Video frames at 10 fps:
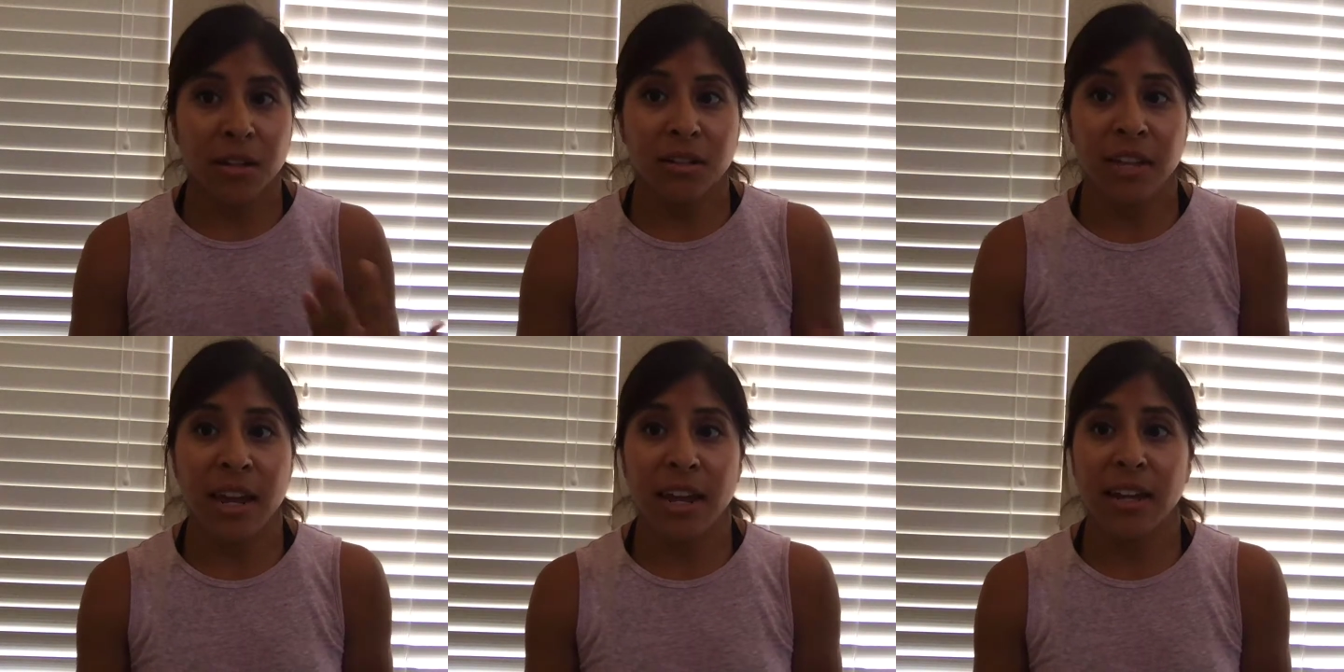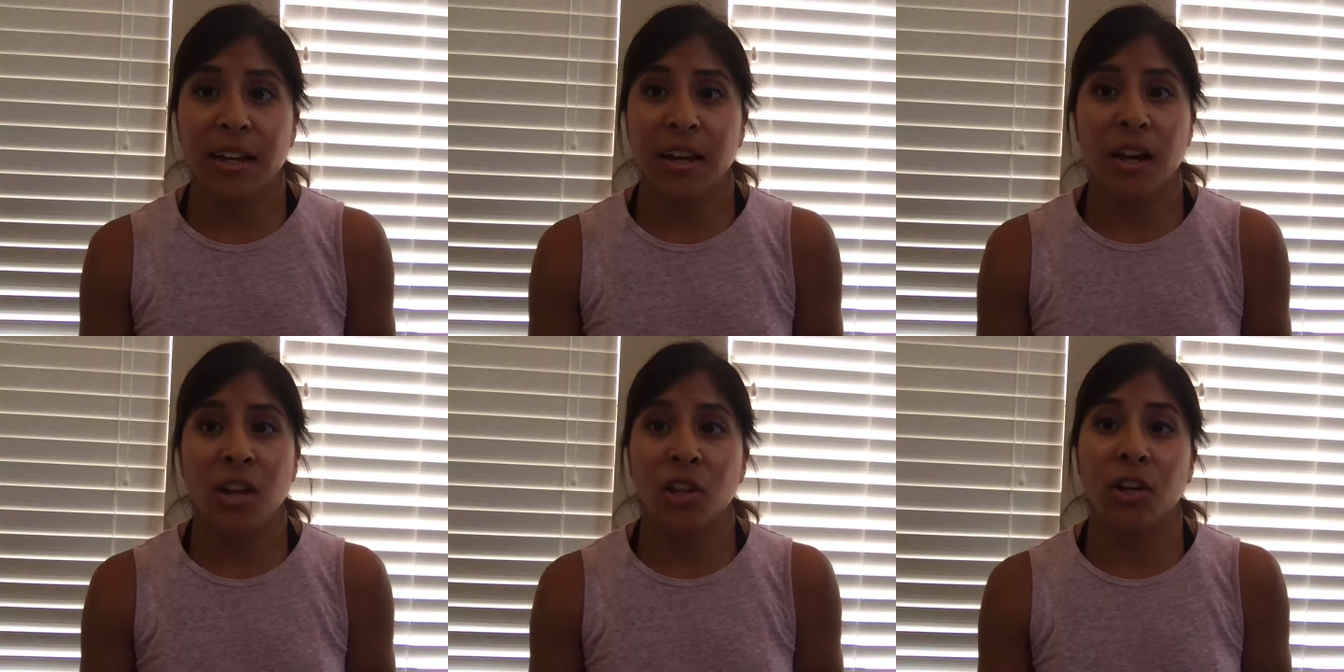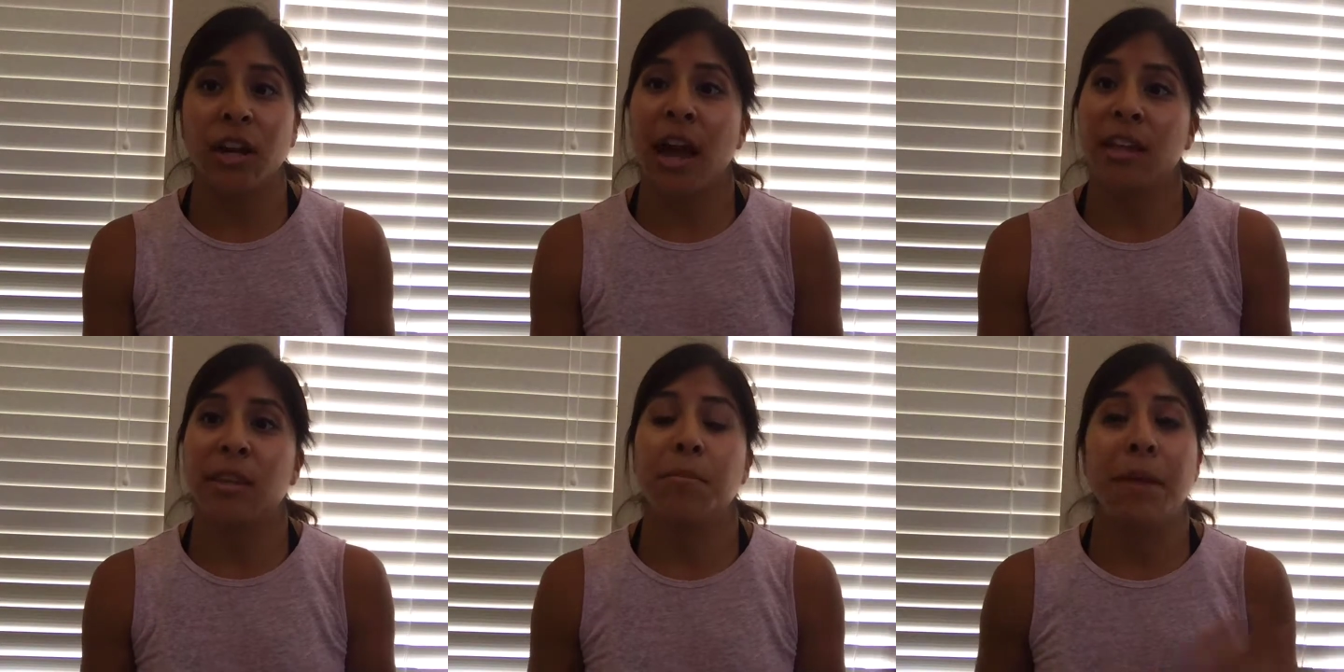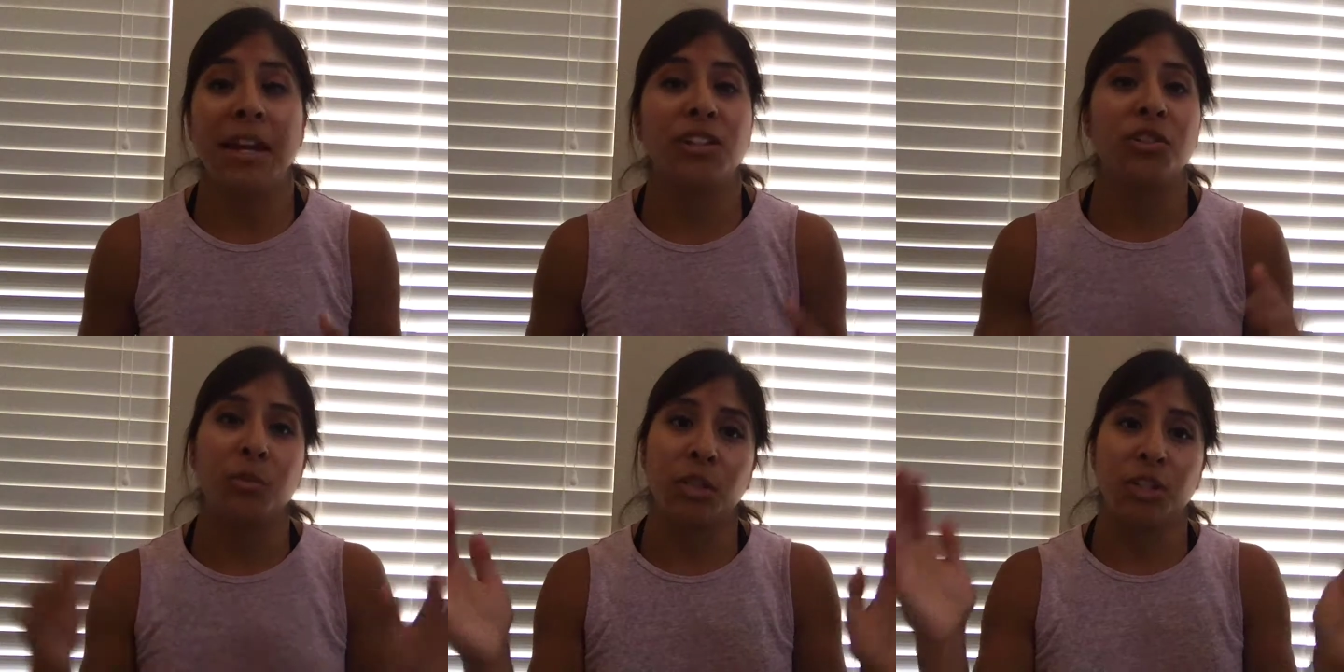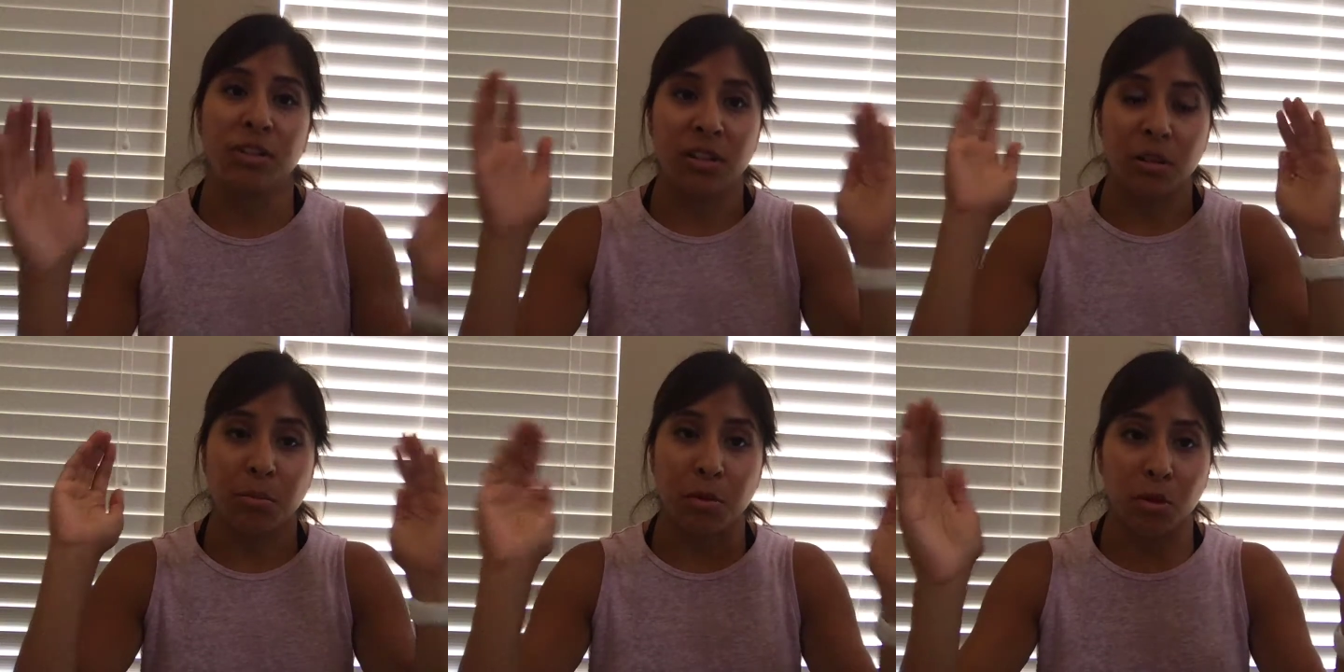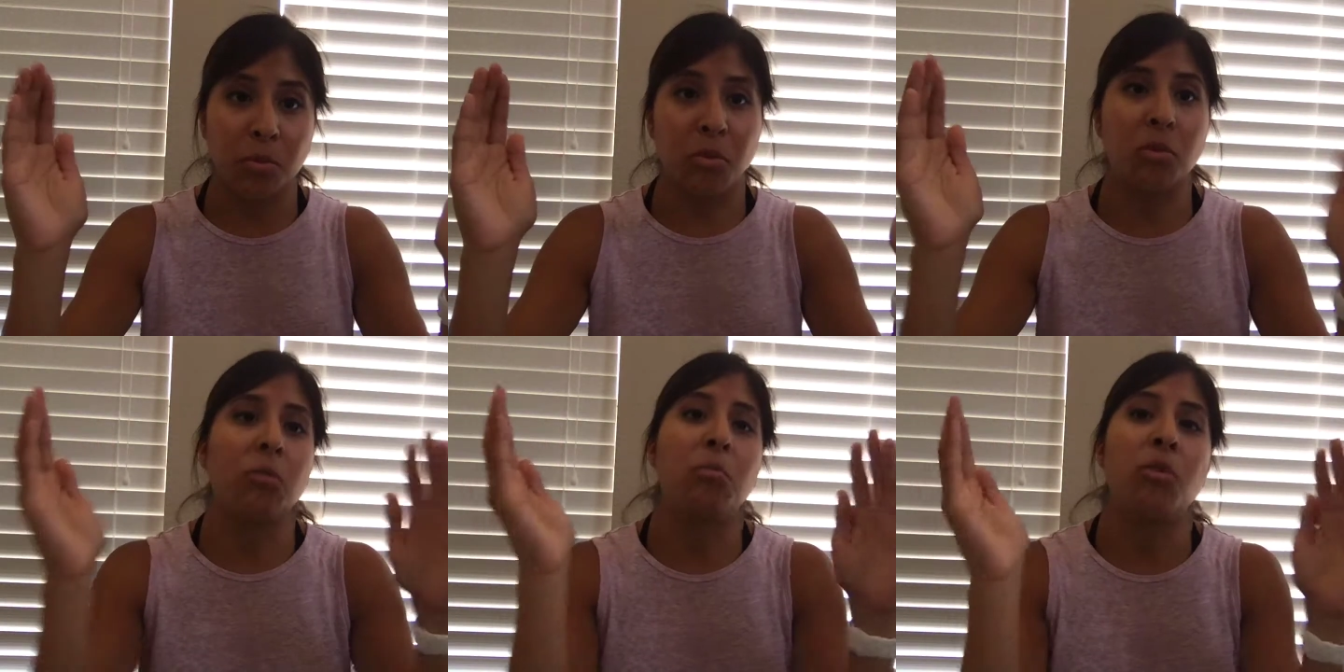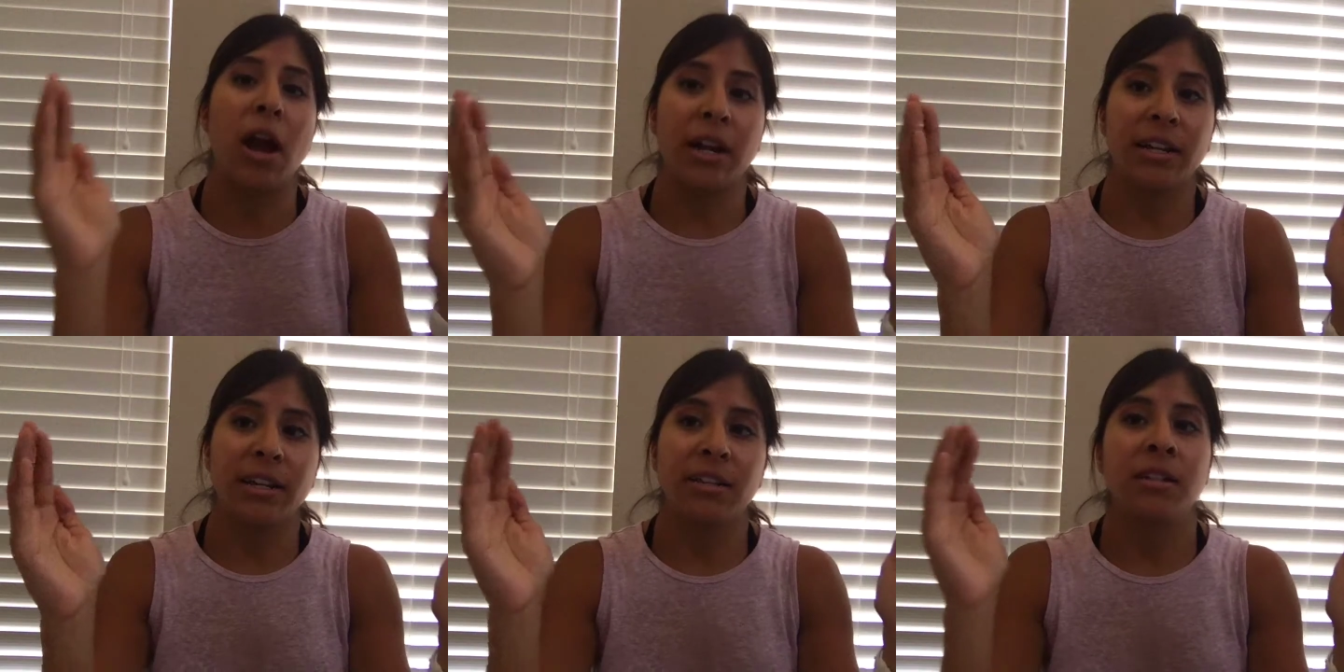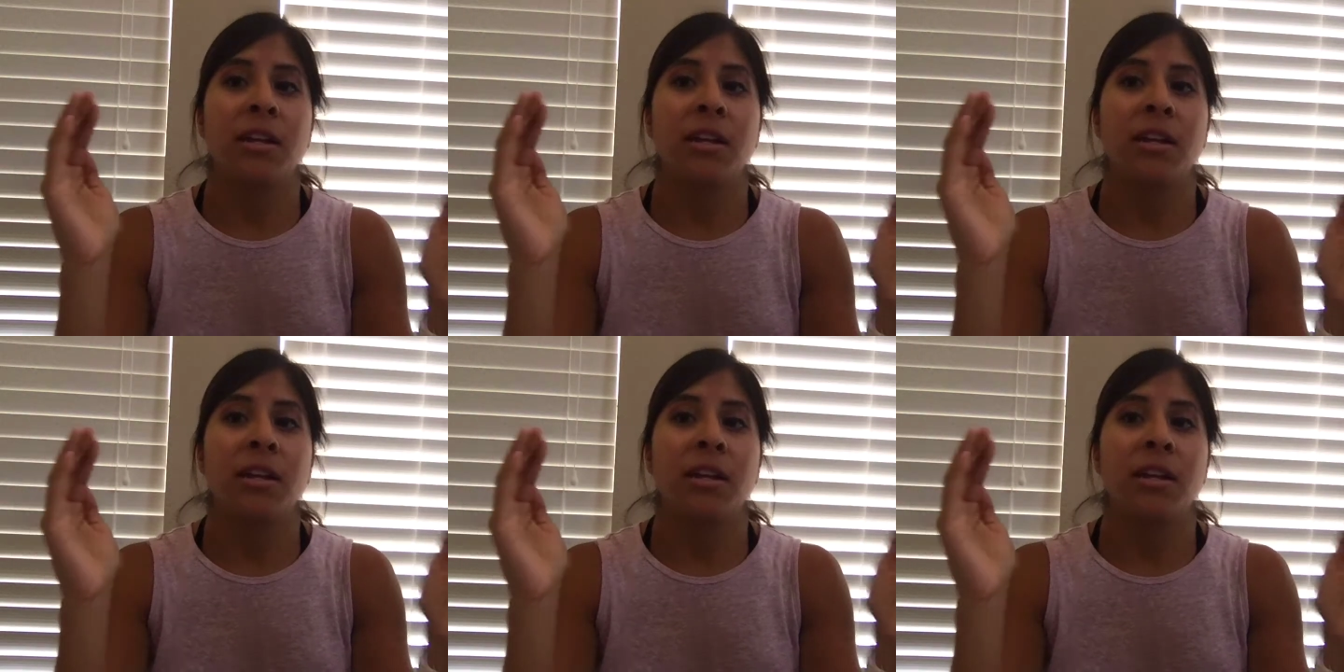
take a look at the may do, which is in the purple bracketed